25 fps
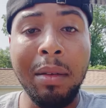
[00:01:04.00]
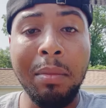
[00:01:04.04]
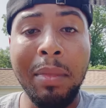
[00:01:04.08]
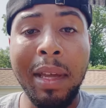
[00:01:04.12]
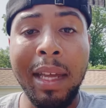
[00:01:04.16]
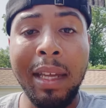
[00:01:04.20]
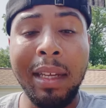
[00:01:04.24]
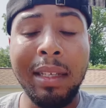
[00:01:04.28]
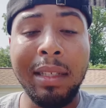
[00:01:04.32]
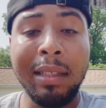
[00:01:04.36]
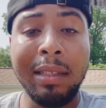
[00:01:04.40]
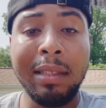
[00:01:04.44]

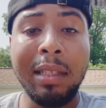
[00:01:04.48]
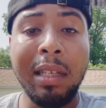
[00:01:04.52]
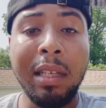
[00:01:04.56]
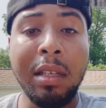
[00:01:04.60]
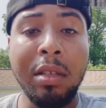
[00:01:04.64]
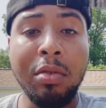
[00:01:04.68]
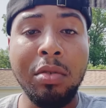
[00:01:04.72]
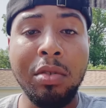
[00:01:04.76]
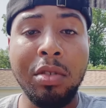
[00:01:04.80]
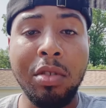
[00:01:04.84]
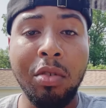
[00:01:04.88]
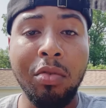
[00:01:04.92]
may
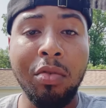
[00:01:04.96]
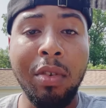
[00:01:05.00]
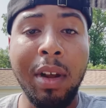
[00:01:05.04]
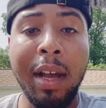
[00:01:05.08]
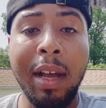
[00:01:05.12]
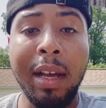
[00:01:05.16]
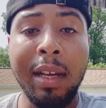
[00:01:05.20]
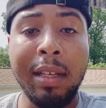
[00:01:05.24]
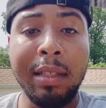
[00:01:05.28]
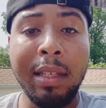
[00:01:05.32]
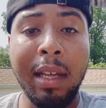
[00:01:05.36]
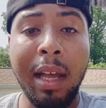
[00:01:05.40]
continue to
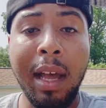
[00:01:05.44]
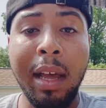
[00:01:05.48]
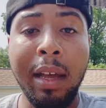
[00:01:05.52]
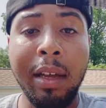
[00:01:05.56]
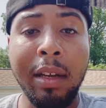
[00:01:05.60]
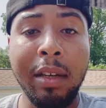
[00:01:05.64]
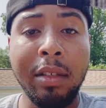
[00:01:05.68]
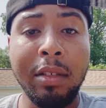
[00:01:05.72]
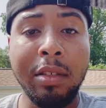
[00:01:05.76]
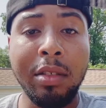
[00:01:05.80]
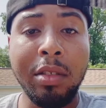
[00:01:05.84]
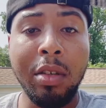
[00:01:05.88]
rise
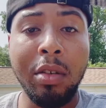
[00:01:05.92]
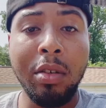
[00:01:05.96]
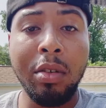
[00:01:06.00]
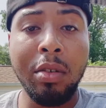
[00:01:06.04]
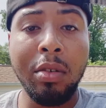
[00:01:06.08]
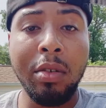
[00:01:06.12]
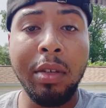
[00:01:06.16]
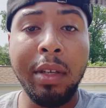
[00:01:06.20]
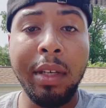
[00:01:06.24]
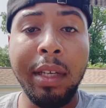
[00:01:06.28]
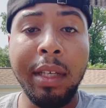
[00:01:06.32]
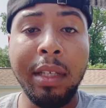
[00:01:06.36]
higher.
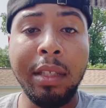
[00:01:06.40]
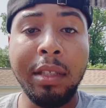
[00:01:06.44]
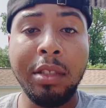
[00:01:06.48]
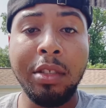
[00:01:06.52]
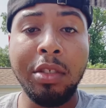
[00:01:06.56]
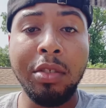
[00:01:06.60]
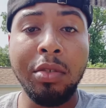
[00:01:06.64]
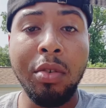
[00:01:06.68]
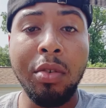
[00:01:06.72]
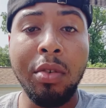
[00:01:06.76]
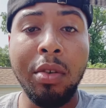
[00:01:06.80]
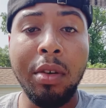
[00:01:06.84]
So in
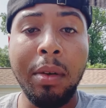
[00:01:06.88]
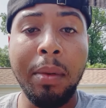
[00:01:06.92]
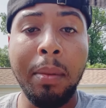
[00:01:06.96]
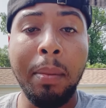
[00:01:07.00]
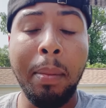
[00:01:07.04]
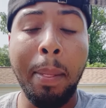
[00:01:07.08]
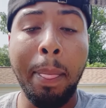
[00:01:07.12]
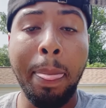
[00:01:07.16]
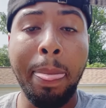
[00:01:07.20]
short,